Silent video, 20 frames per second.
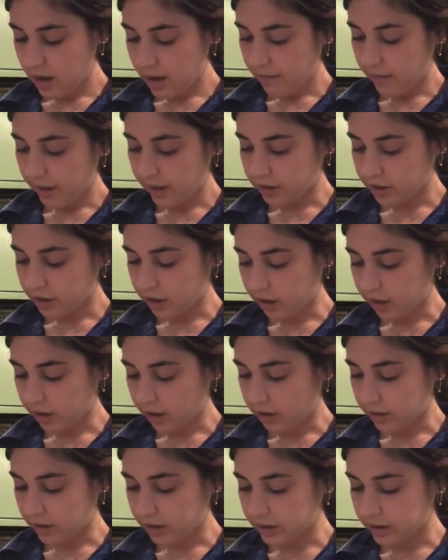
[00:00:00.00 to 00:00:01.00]
make sure they're
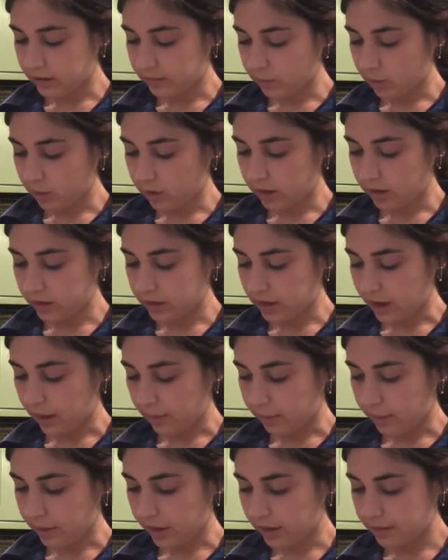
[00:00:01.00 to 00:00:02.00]
all more
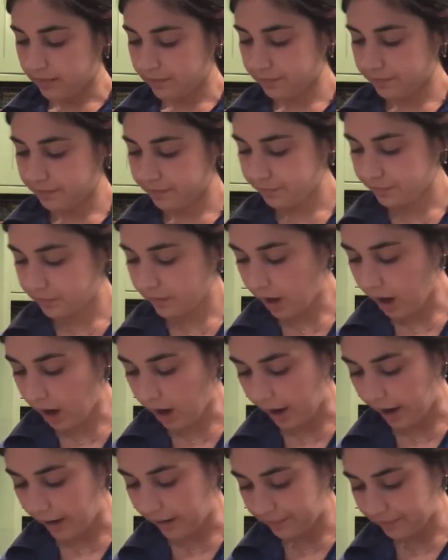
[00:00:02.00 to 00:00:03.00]
separate. All
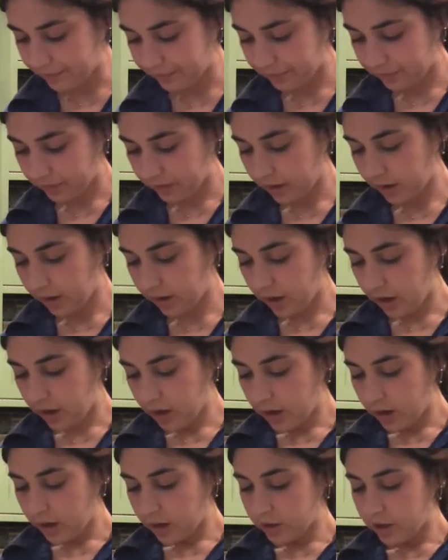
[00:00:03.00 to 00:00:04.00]
right.
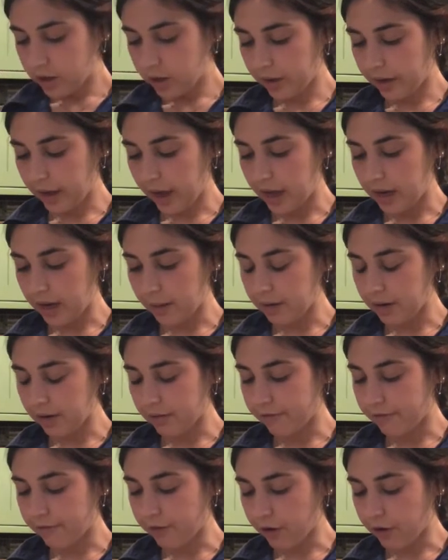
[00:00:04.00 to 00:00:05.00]
So again, I'm
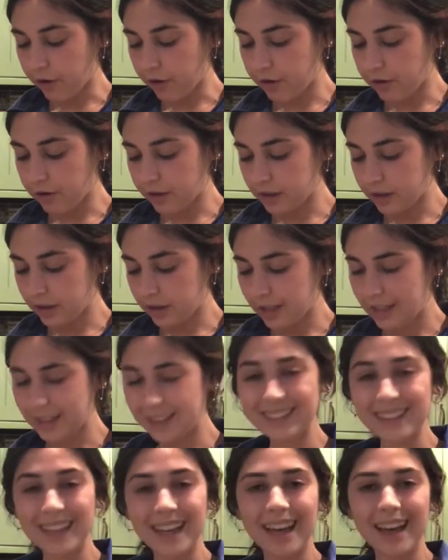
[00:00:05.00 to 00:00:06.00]
gonna fold
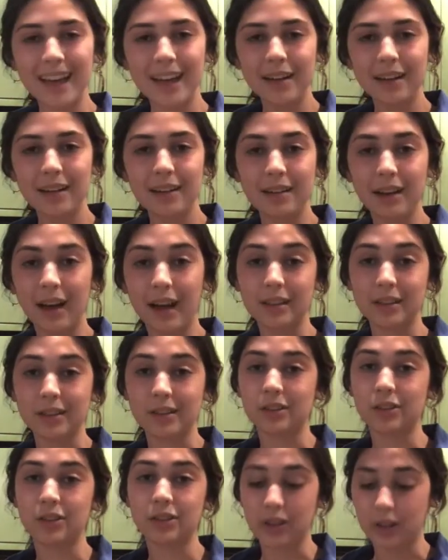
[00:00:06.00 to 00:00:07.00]
these in, not
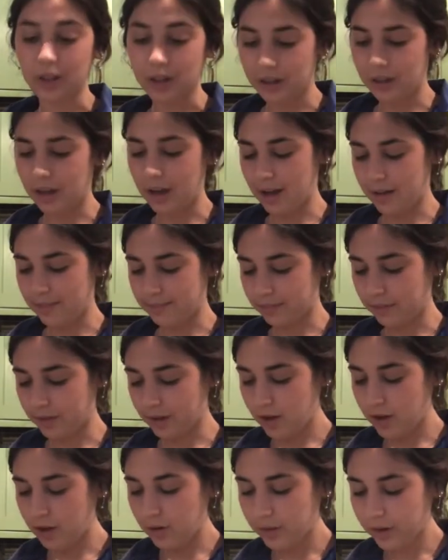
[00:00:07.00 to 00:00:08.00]
stir them.
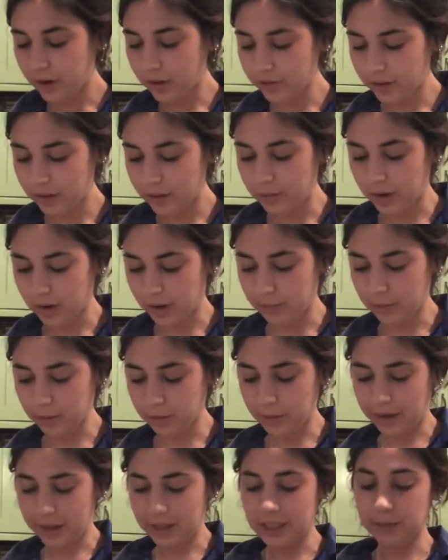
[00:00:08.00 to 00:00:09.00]
We don't really want our
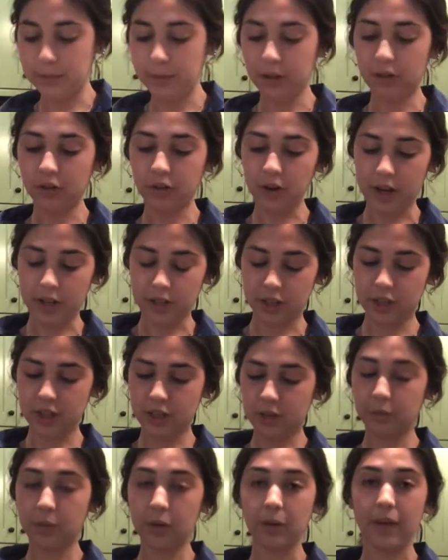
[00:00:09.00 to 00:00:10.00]
blueberries to be
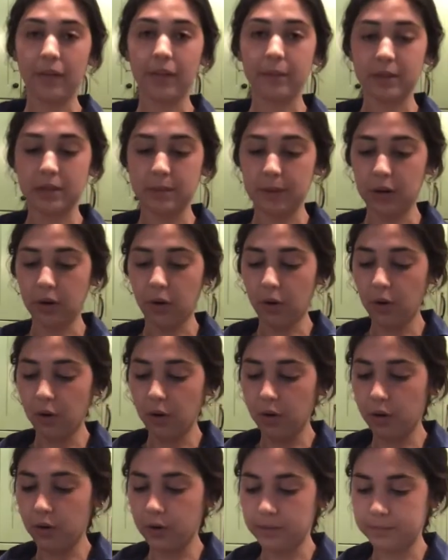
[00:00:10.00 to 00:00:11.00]
crushed. We want them to be
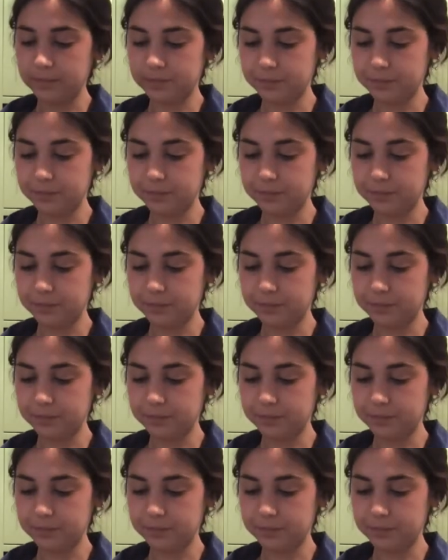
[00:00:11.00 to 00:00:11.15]
whole,